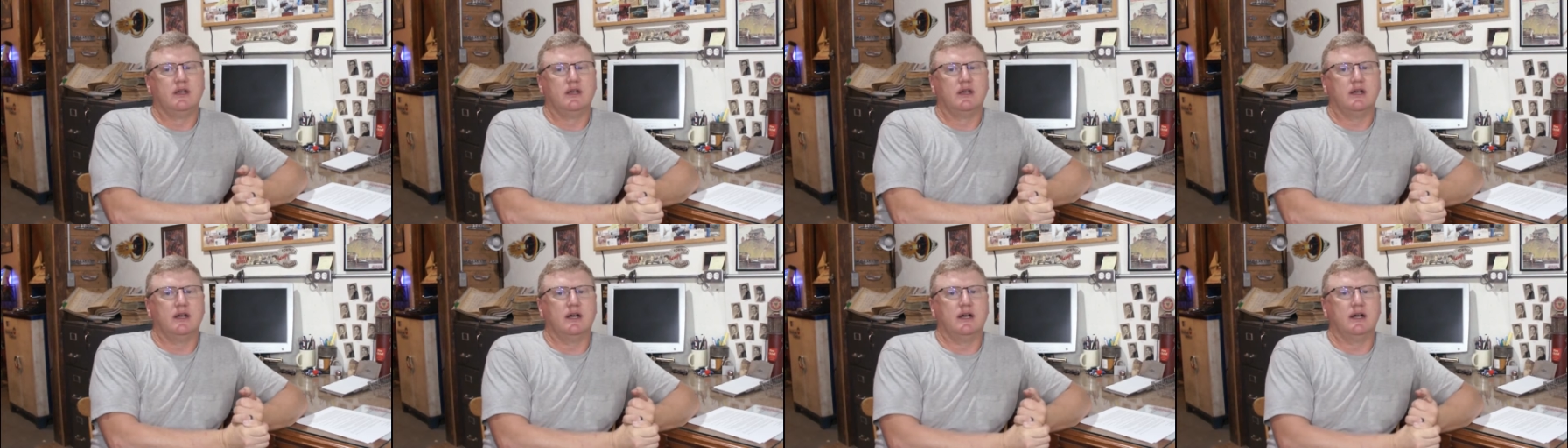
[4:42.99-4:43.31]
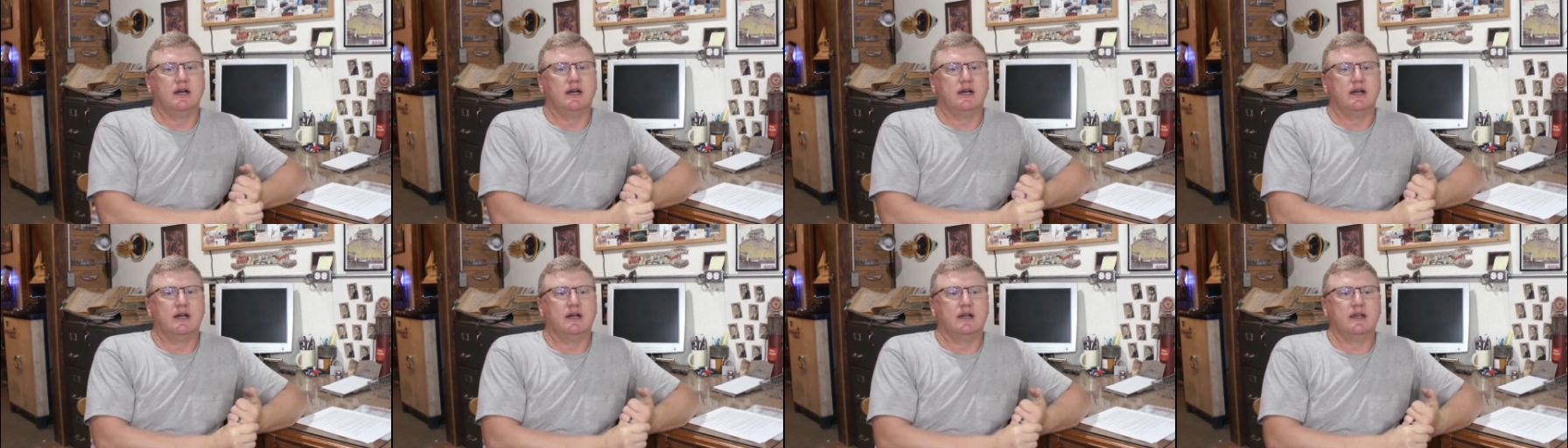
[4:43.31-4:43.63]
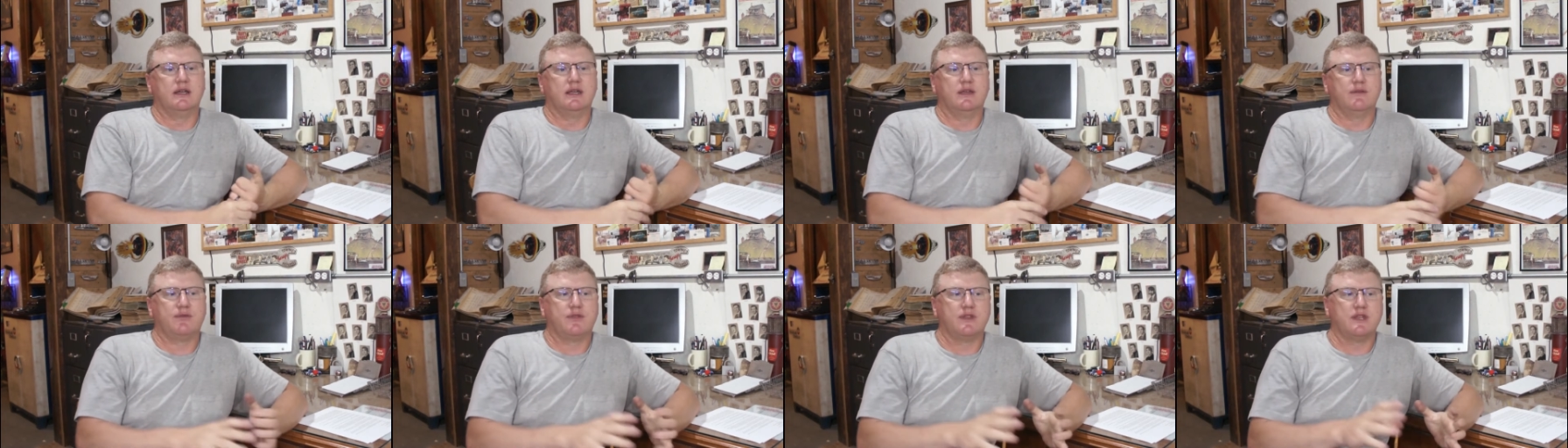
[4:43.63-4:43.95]

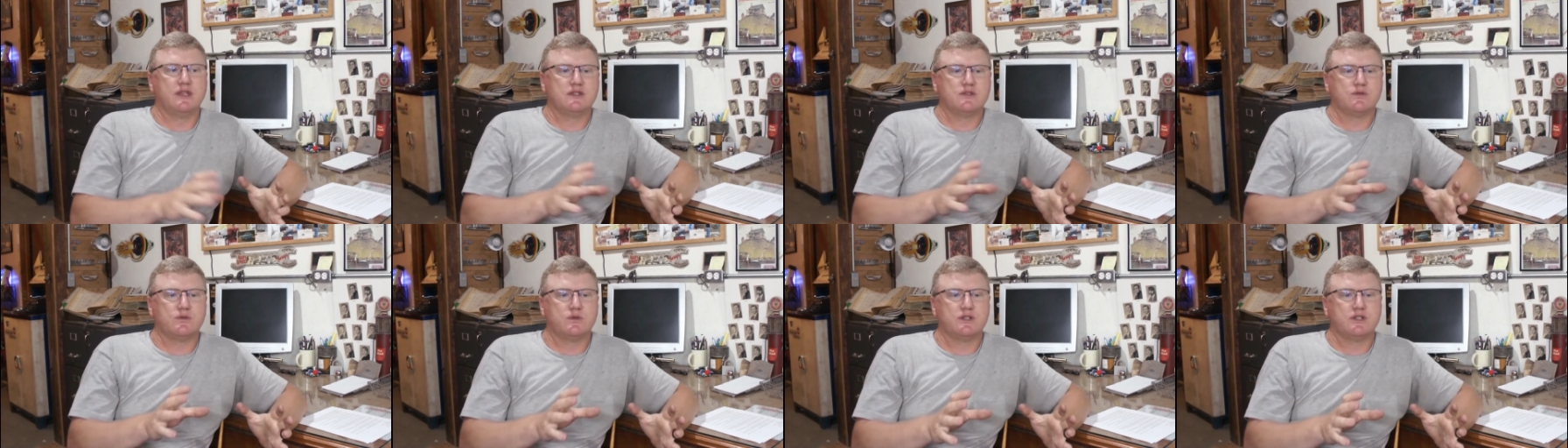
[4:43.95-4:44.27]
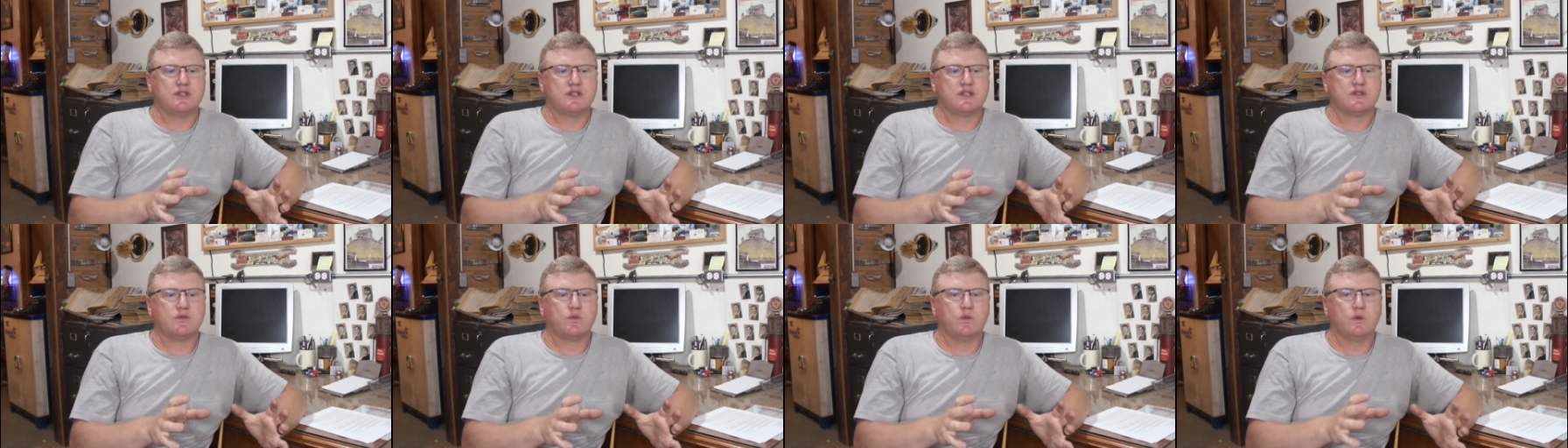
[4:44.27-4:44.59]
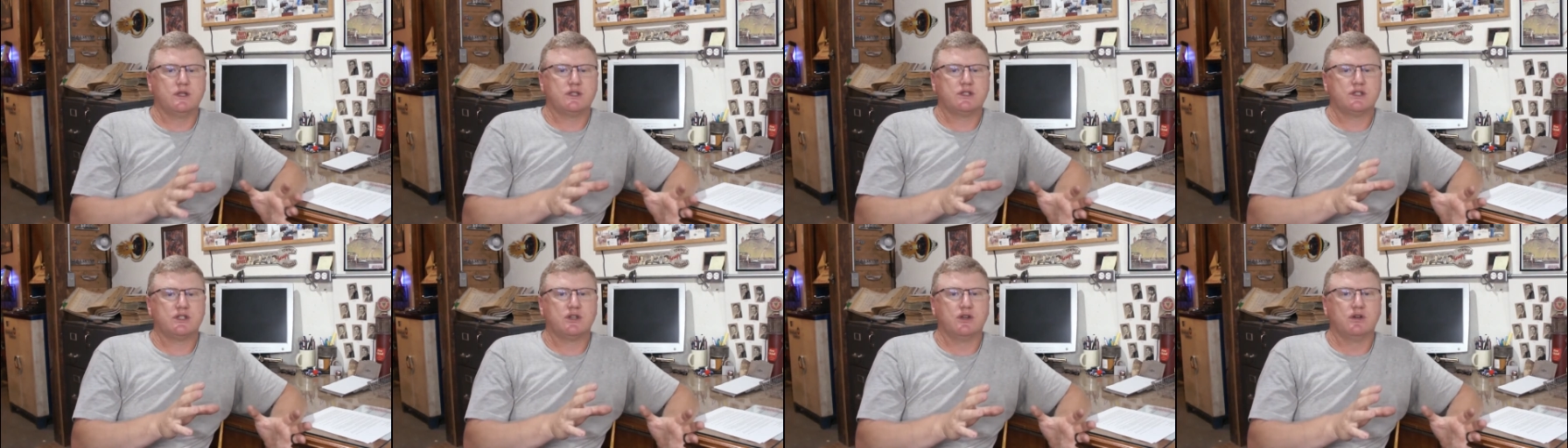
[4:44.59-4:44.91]
if things were just
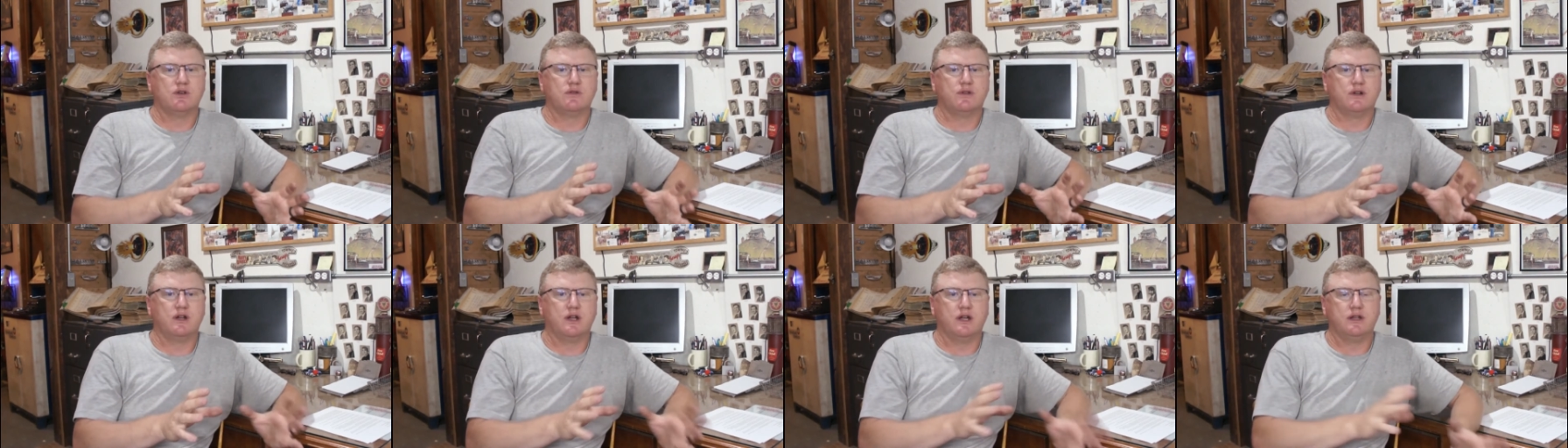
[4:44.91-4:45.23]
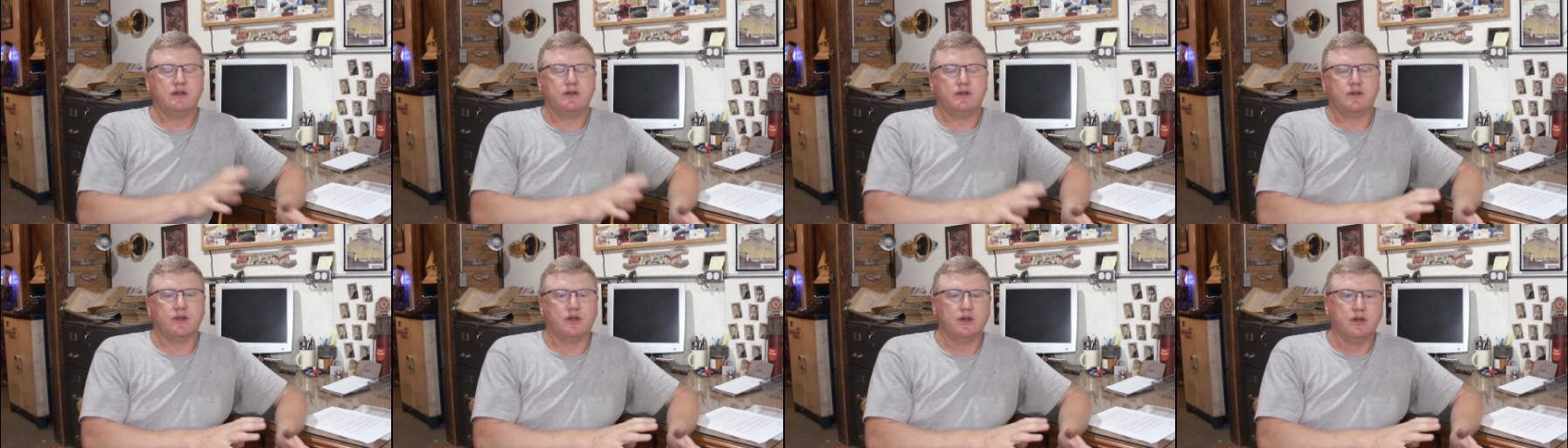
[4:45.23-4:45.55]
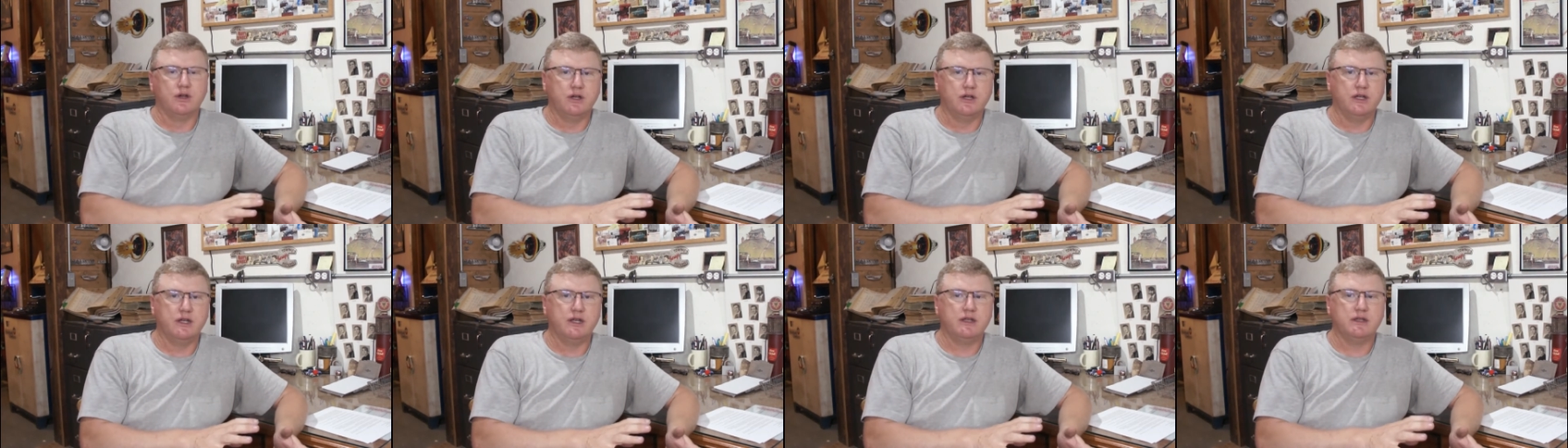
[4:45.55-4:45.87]
switched over under the
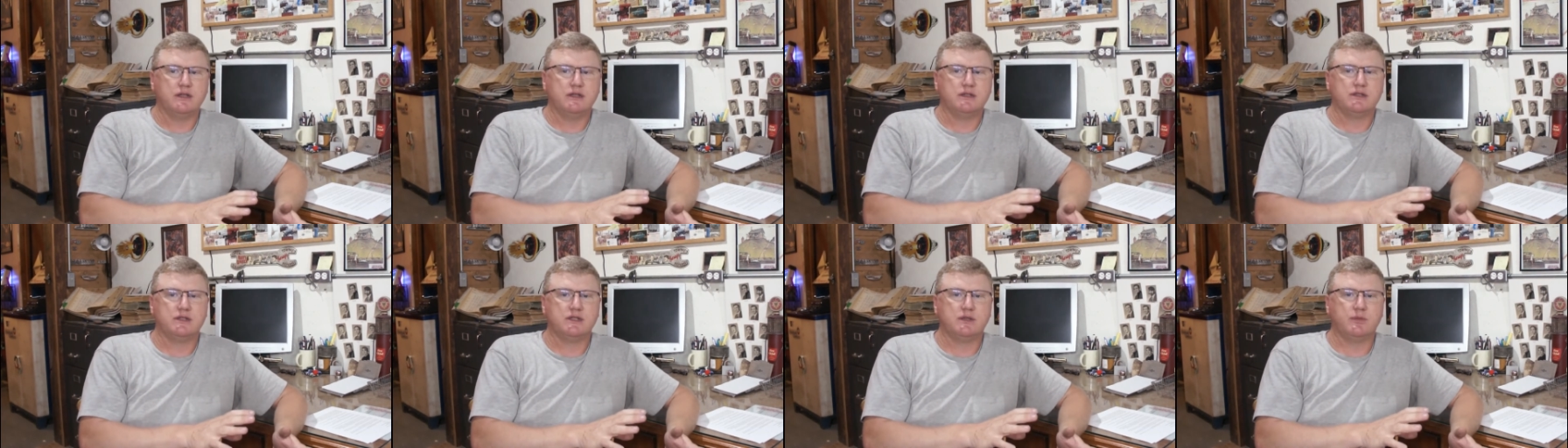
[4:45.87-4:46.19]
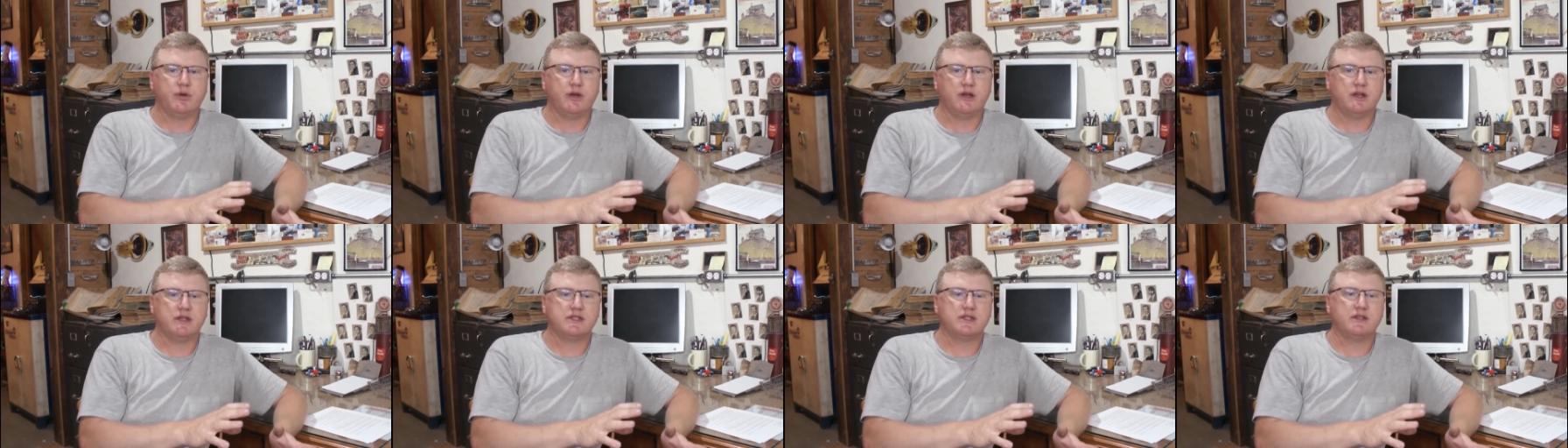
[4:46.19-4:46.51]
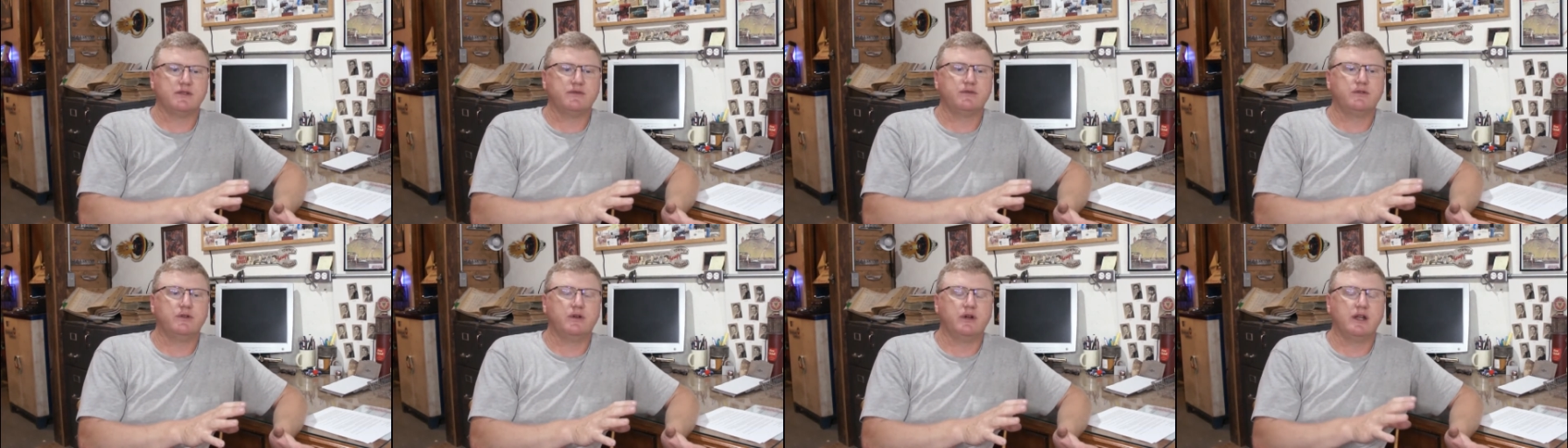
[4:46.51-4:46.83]
hood to
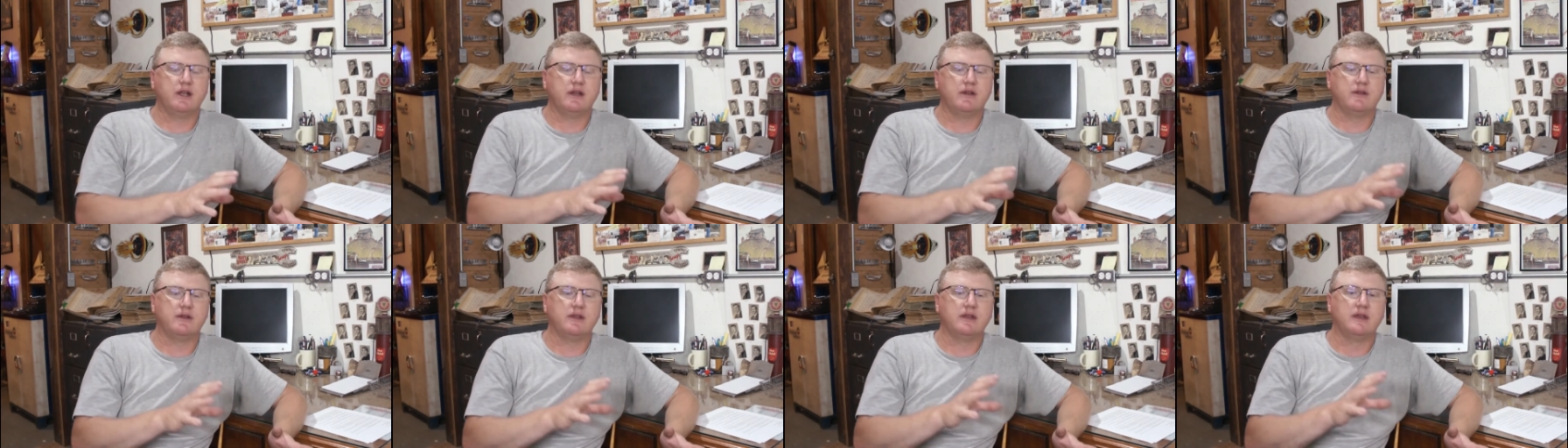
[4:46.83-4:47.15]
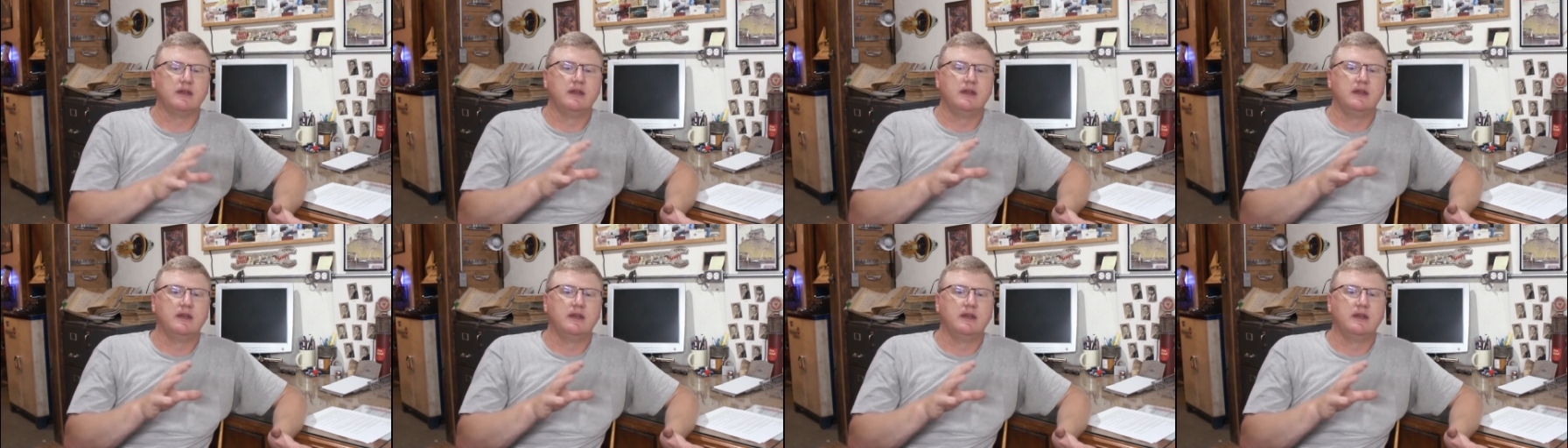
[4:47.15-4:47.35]
positive ground,